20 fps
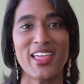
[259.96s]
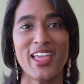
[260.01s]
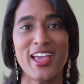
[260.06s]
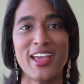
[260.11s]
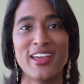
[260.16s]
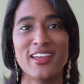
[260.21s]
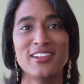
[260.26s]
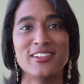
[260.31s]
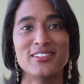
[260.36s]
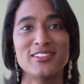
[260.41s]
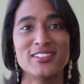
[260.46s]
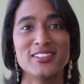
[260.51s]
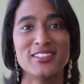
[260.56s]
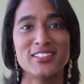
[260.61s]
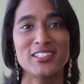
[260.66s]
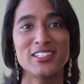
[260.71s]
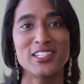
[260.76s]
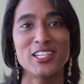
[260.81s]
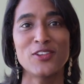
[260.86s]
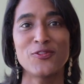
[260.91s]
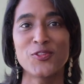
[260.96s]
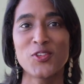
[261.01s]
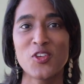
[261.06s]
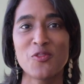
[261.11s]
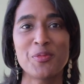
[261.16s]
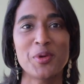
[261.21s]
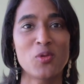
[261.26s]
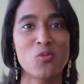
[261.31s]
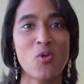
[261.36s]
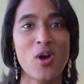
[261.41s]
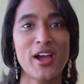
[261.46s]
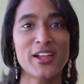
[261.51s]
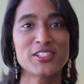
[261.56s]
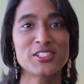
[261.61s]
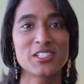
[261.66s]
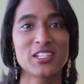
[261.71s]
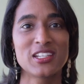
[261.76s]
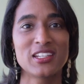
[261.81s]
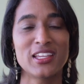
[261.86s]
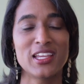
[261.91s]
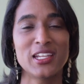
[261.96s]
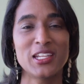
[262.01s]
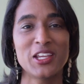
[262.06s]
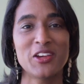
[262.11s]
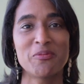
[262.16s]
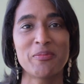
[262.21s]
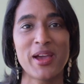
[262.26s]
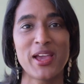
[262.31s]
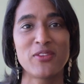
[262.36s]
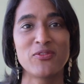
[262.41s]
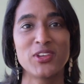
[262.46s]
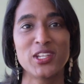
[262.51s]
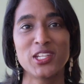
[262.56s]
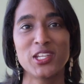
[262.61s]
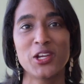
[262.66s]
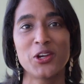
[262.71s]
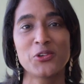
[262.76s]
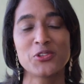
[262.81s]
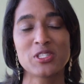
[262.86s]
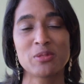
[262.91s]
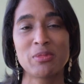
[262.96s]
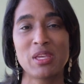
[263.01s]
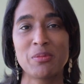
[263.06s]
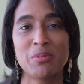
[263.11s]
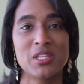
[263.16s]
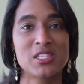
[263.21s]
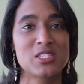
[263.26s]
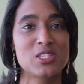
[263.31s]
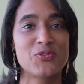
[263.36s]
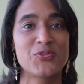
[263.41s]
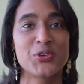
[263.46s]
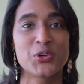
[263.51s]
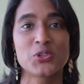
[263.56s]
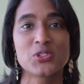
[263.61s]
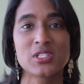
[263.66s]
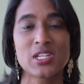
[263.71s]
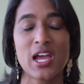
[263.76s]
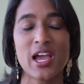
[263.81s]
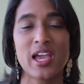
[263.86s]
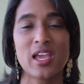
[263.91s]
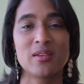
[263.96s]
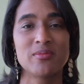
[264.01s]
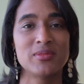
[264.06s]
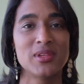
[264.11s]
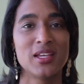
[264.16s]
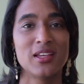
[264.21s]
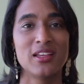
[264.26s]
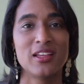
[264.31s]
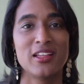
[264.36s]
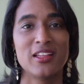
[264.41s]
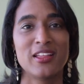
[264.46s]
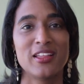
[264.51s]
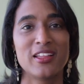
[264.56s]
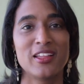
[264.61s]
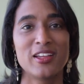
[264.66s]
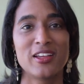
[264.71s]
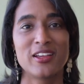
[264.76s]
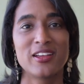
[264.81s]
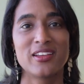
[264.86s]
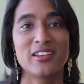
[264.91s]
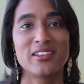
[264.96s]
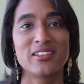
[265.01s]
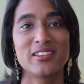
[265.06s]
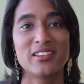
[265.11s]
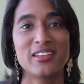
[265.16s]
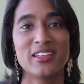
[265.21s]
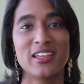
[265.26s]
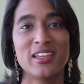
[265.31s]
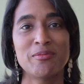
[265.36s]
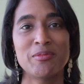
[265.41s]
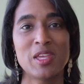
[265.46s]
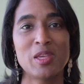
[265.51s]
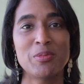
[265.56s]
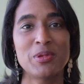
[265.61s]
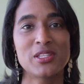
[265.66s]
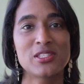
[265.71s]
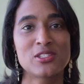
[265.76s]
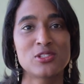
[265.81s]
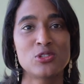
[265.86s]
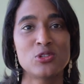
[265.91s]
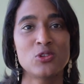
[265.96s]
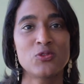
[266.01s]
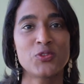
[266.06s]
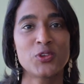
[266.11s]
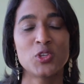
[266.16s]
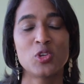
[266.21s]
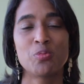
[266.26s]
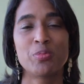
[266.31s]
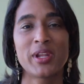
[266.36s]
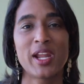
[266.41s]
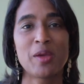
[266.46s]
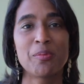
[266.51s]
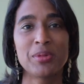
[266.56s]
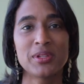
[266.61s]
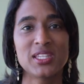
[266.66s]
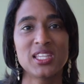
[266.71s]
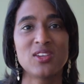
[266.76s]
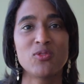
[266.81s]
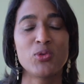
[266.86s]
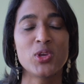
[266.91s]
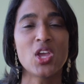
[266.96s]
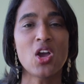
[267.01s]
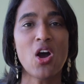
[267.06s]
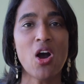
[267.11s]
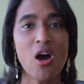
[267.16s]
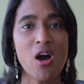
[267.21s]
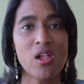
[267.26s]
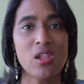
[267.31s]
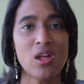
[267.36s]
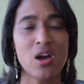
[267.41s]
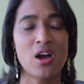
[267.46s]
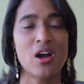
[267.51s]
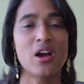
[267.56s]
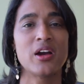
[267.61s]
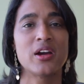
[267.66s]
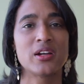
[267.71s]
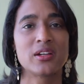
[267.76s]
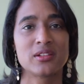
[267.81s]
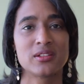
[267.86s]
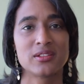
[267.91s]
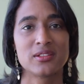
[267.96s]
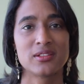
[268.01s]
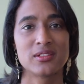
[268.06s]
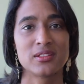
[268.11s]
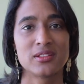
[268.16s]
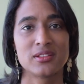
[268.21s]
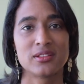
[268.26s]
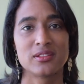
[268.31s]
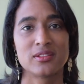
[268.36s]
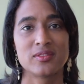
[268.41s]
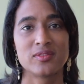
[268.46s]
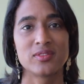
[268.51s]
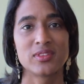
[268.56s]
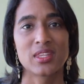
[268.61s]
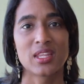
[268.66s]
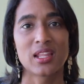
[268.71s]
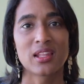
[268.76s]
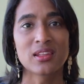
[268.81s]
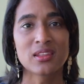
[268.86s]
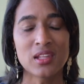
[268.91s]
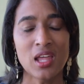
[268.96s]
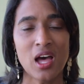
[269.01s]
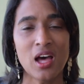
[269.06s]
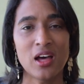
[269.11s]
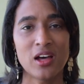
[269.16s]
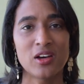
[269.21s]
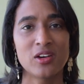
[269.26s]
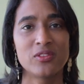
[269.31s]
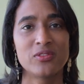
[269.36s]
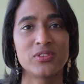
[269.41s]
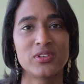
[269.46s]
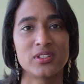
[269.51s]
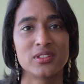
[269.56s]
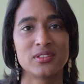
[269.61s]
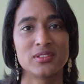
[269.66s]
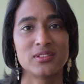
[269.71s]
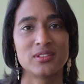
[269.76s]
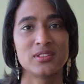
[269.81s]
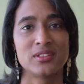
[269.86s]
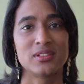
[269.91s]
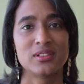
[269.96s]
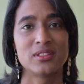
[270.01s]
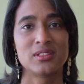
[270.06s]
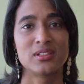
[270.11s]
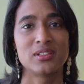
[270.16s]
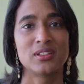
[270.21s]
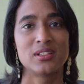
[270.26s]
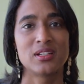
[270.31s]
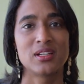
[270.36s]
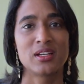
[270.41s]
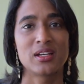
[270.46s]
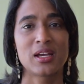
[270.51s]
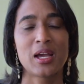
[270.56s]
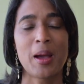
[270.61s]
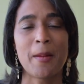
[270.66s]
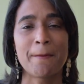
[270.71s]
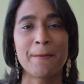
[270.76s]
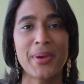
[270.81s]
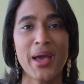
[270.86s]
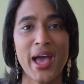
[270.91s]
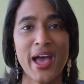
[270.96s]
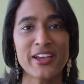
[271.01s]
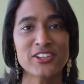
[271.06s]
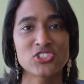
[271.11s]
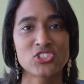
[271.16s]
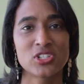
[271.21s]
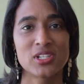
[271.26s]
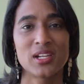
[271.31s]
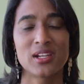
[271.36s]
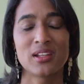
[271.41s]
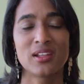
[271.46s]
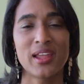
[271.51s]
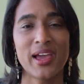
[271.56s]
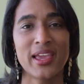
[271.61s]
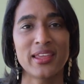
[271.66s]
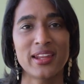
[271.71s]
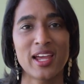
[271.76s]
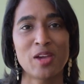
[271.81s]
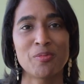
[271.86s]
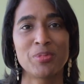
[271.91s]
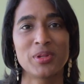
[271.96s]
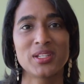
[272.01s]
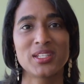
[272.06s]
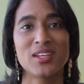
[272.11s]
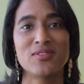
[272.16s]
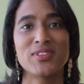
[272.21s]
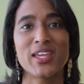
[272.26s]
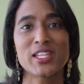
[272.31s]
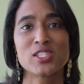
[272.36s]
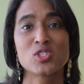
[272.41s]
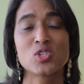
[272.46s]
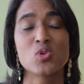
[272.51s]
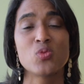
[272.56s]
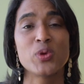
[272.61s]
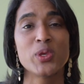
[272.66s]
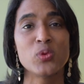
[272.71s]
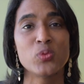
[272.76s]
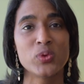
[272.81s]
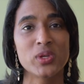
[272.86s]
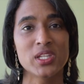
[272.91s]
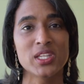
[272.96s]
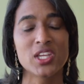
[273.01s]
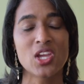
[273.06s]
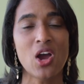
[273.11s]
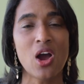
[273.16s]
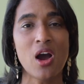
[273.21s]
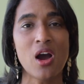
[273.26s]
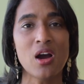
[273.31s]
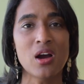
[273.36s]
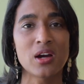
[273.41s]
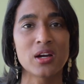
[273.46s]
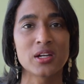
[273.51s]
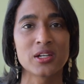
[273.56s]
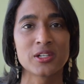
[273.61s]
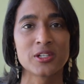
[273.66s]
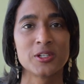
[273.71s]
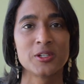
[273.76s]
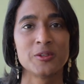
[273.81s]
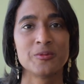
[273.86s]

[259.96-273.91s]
And if you've been watching any of my videos, and maybe it's the first time, and maybe it's new for you, but I believe we all are love, compassion, and light. I believe that's who we really are.